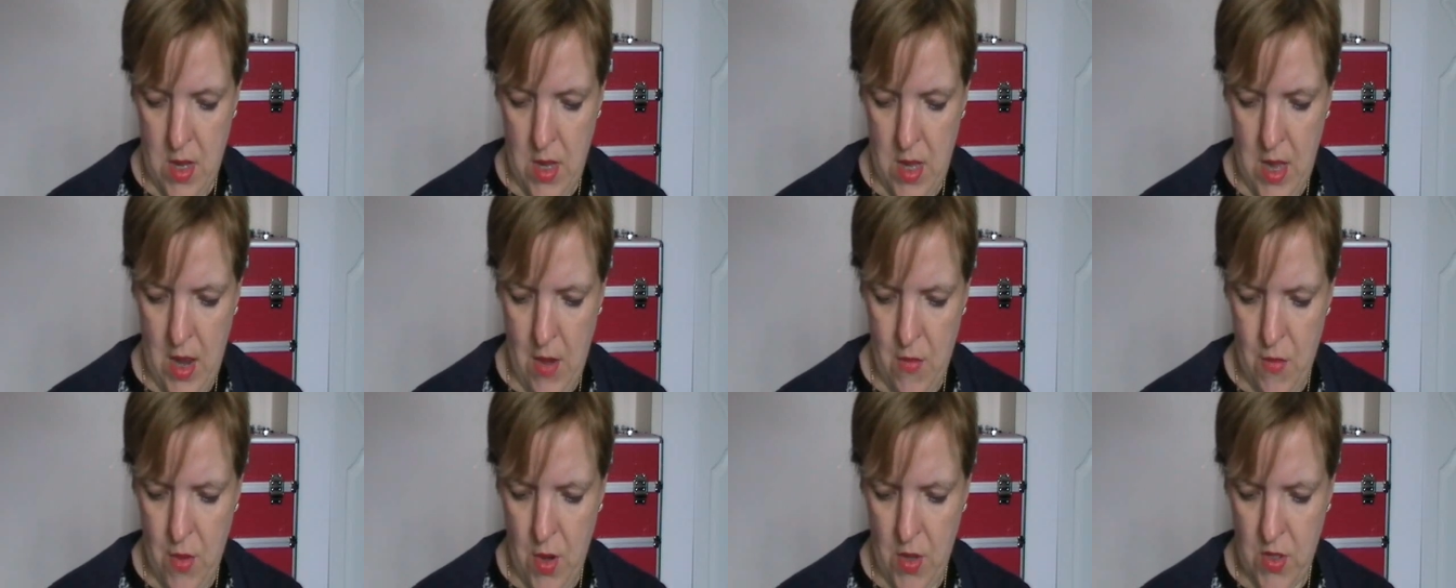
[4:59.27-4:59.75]

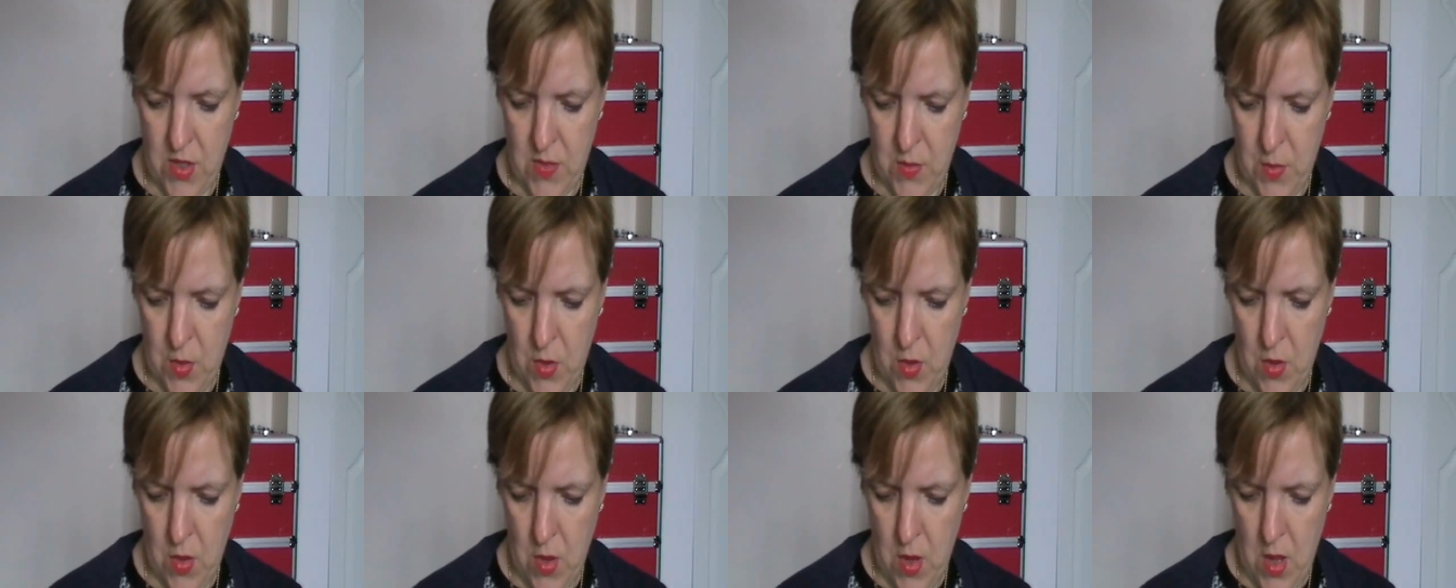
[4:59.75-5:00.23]
Yeah,
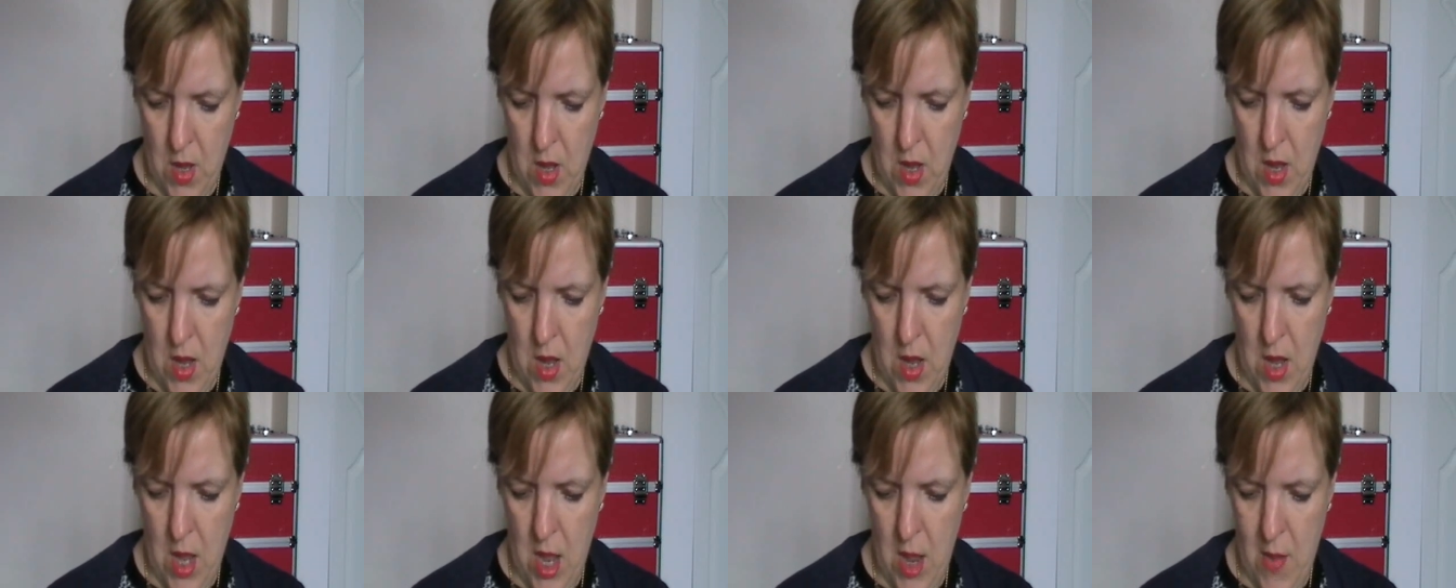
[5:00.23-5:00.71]
Rosemore.
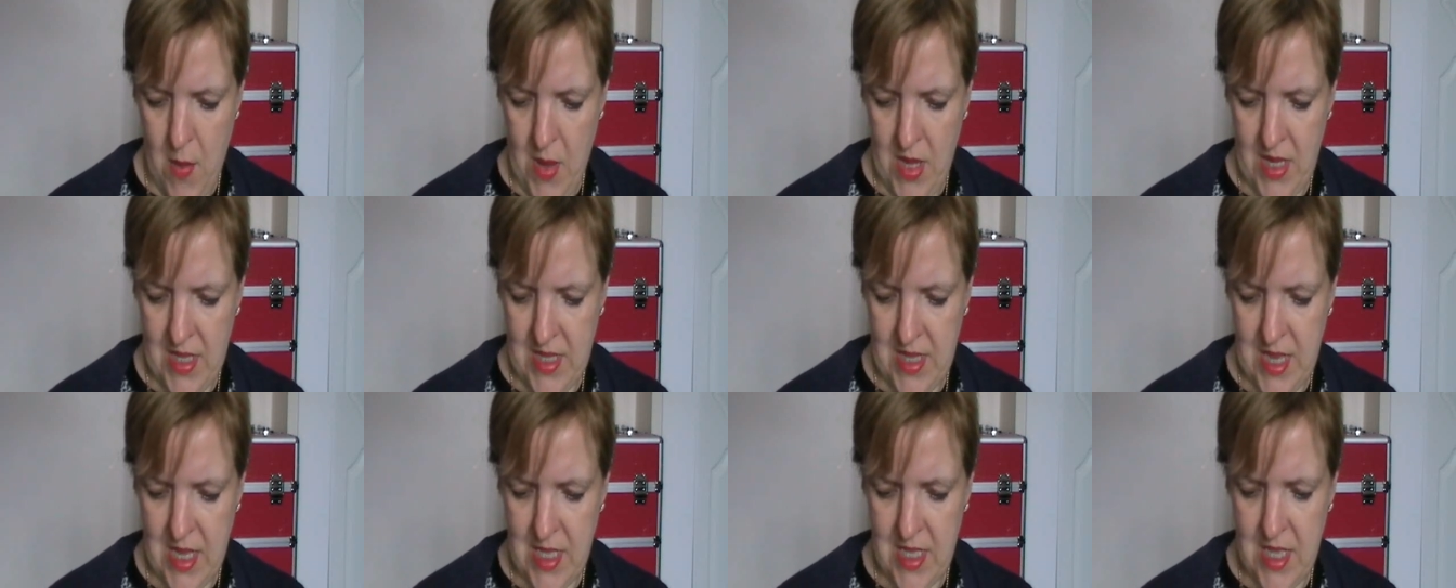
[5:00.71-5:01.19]
Uh,
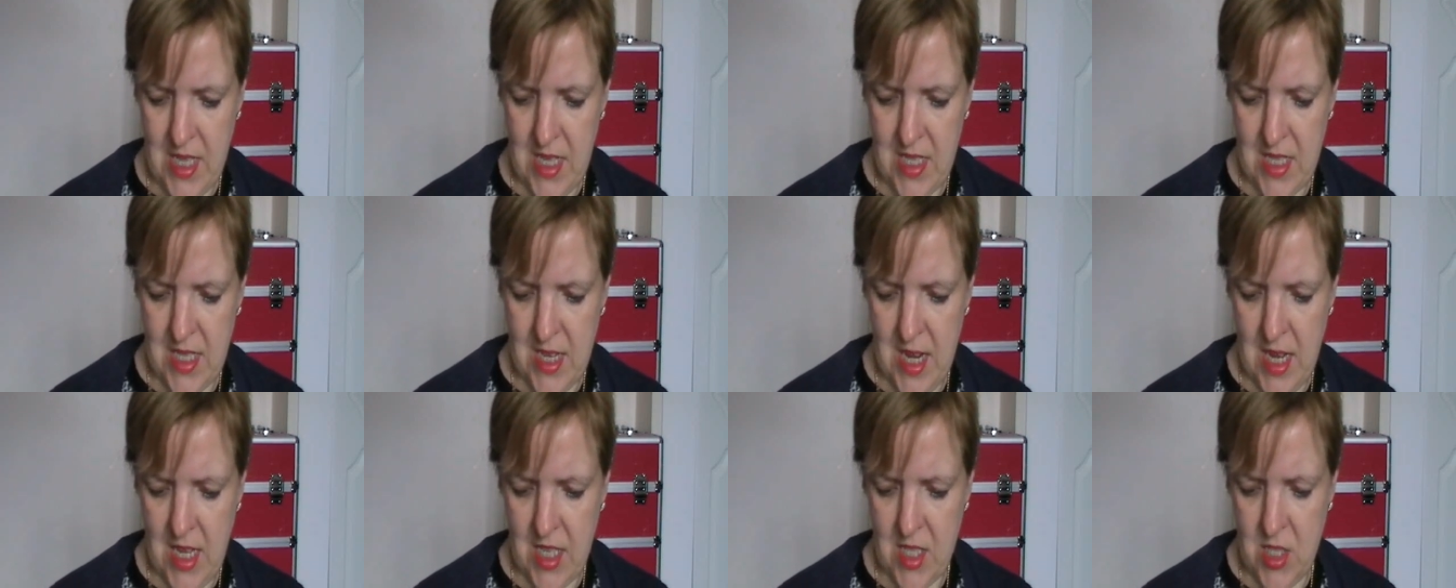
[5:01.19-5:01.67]
it says it's an